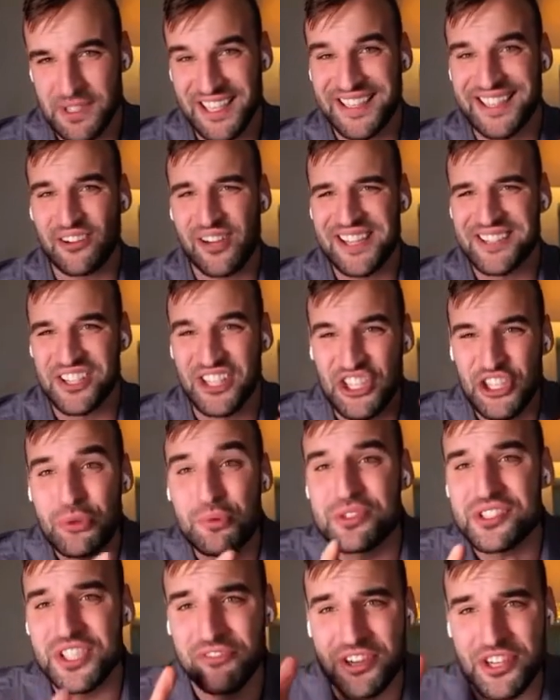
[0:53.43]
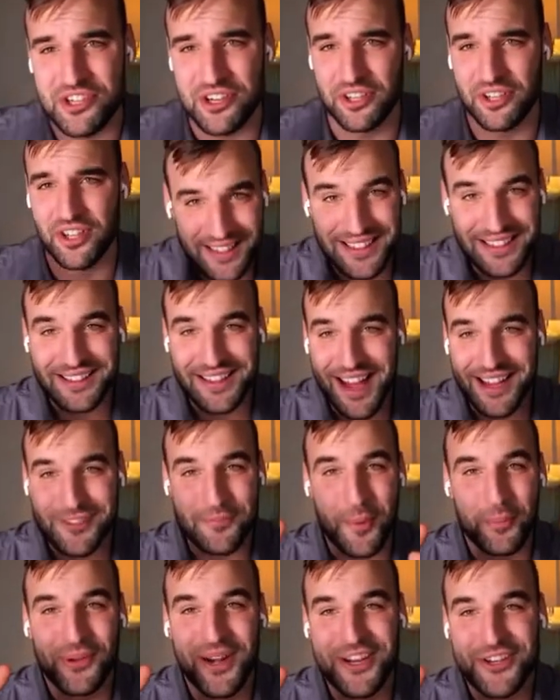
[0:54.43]
that it creates a huge division in
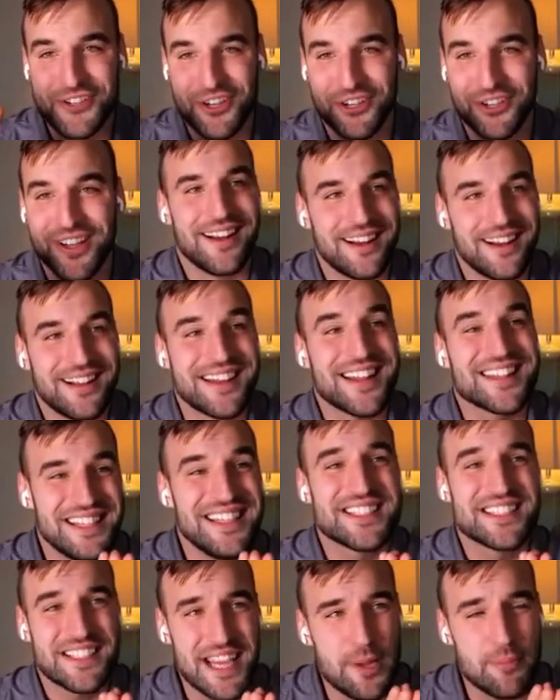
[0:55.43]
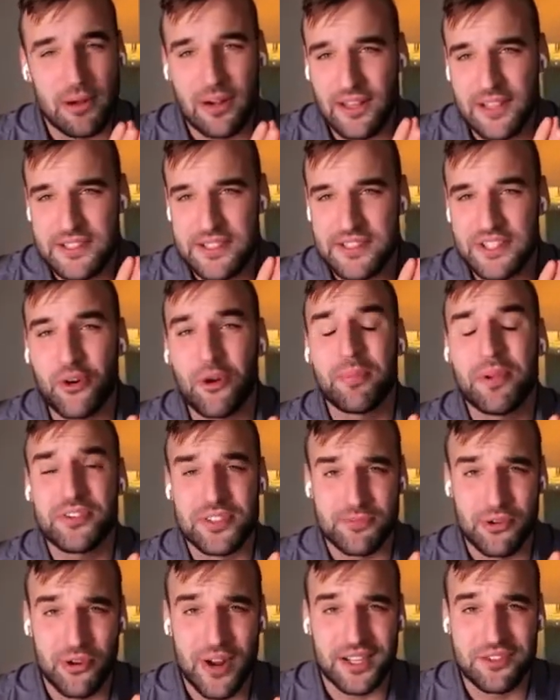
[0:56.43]
that population and that destabilizes the European
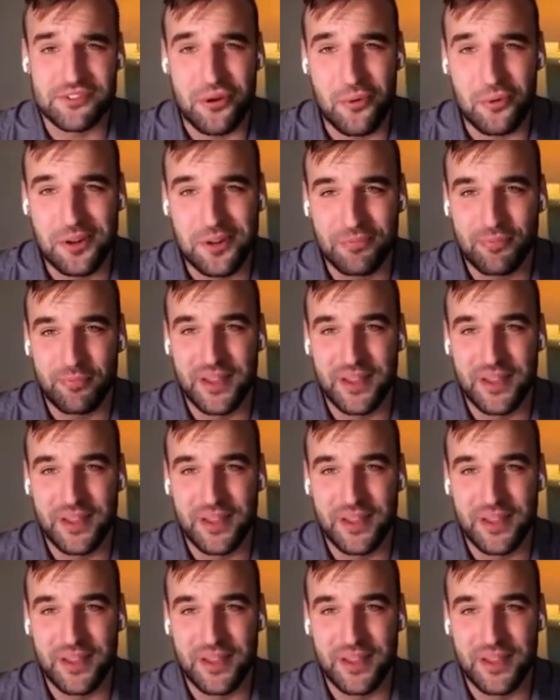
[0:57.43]
democratic zone.